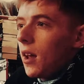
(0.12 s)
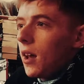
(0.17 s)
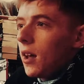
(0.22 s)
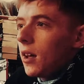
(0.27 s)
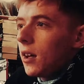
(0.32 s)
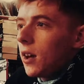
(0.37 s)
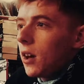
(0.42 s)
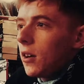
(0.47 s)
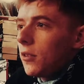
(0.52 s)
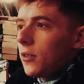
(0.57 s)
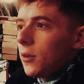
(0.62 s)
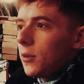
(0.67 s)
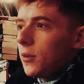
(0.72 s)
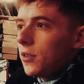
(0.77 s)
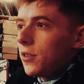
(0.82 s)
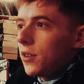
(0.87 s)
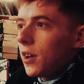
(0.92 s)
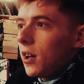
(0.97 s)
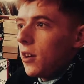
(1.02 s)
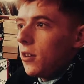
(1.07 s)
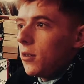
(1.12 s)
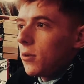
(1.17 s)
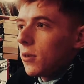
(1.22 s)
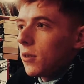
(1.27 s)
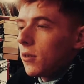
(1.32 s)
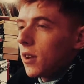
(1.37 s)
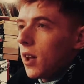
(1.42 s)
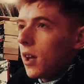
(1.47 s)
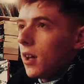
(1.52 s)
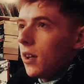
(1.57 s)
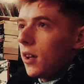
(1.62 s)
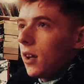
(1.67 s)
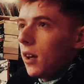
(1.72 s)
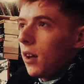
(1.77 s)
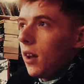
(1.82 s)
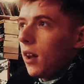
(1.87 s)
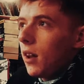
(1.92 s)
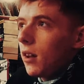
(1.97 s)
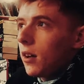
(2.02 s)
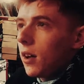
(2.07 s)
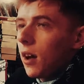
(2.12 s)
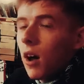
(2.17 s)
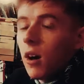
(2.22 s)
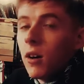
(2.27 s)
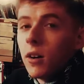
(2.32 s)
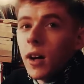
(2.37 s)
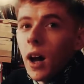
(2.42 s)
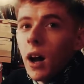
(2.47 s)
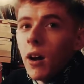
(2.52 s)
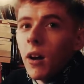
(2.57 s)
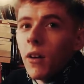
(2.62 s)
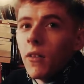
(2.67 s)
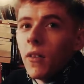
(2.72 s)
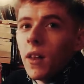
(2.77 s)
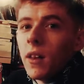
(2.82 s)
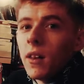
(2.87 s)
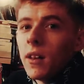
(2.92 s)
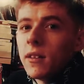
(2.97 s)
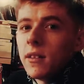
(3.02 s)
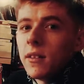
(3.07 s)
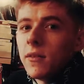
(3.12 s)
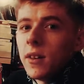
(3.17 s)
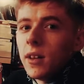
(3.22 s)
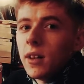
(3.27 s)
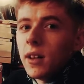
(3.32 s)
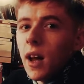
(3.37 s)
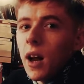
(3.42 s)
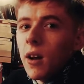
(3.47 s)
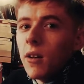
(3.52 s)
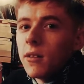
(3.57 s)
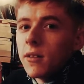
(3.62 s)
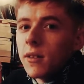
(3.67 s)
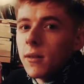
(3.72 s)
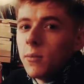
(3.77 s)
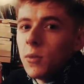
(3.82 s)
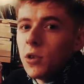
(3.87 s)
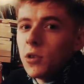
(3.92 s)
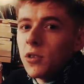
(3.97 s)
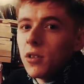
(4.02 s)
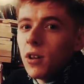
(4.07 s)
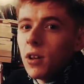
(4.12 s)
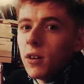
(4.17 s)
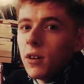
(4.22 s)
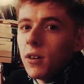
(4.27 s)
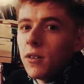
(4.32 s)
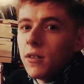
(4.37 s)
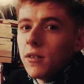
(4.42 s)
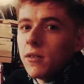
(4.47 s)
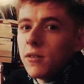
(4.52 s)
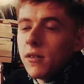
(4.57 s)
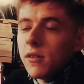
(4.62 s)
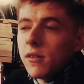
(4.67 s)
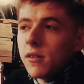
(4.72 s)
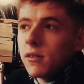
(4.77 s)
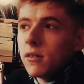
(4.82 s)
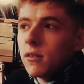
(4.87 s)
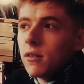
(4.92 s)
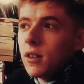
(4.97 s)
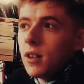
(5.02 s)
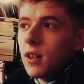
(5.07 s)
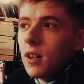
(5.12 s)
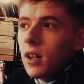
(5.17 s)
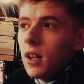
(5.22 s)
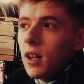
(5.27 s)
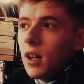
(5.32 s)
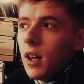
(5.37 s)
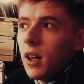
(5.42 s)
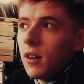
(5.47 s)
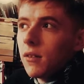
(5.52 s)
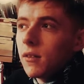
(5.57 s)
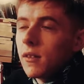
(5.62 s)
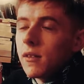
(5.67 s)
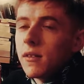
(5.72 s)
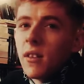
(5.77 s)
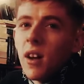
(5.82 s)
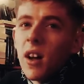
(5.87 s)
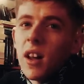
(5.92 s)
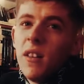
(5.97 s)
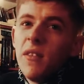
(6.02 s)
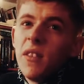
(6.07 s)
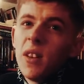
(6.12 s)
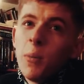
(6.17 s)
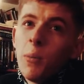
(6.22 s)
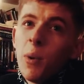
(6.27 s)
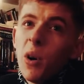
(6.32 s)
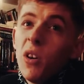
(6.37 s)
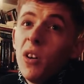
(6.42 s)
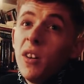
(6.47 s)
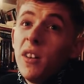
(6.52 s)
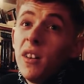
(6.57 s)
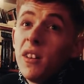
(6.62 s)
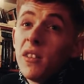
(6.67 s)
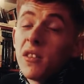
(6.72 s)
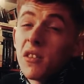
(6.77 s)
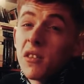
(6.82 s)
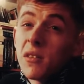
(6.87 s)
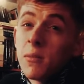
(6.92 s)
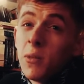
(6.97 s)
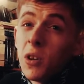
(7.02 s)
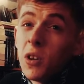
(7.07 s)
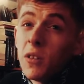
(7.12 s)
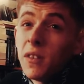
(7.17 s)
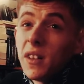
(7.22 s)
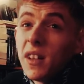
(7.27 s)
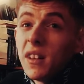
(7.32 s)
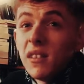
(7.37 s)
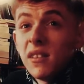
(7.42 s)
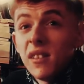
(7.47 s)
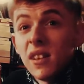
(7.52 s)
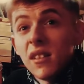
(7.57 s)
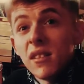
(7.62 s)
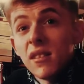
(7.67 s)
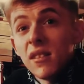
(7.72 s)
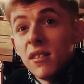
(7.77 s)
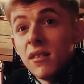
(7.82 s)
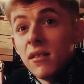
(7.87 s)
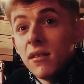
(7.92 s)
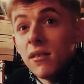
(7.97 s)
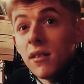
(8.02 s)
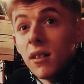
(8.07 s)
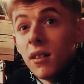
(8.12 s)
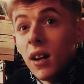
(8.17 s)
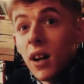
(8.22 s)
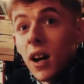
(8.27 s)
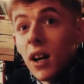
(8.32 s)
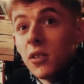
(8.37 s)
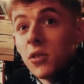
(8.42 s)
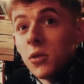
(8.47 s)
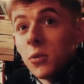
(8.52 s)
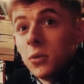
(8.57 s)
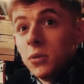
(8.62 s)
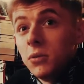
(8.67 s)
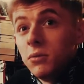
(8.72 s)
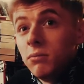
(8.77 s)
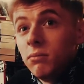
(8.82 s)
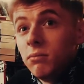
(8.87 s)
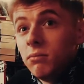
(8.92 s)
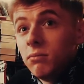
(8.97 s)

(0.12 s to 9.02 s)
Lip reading: it got to a stage where I was like, it can't carry on like this. If it carries on much longer, there's not even a point. It's just more of an existence than an actual